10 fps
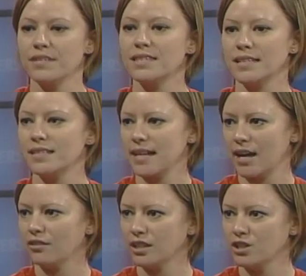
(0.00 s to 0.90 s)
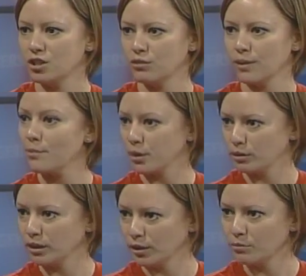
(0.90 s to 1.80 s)
sit down and do rainbow
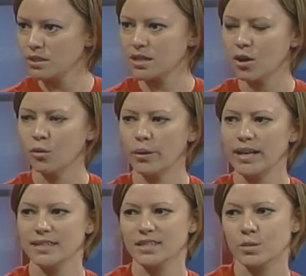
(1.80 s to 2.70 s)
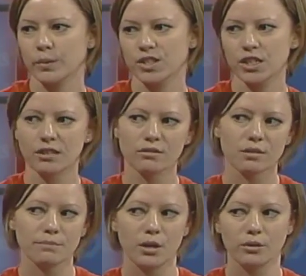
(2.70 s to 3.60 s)
loom. So it's switching those
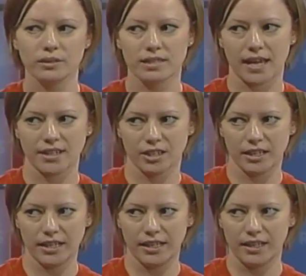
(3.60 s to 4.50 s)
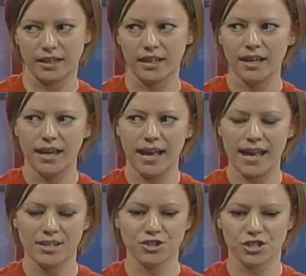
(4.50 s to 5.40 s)
modes that you're in
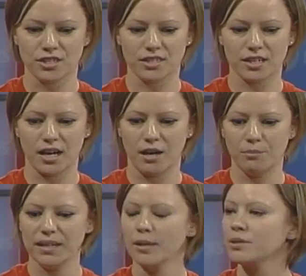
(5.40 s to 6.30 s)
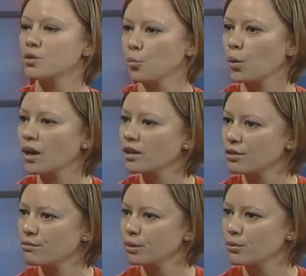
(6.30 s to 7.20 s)
and just being able to work
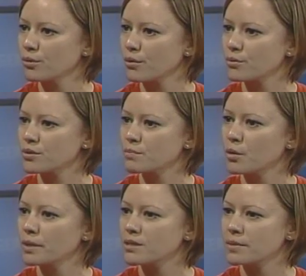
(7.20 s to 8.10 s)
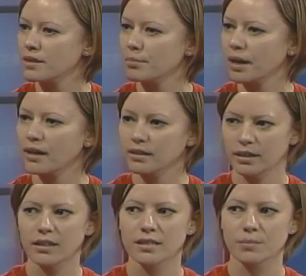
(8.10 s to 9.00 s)
through those moments with your
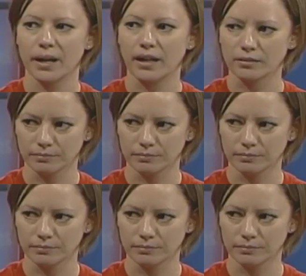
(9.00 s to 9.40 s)
partner as well.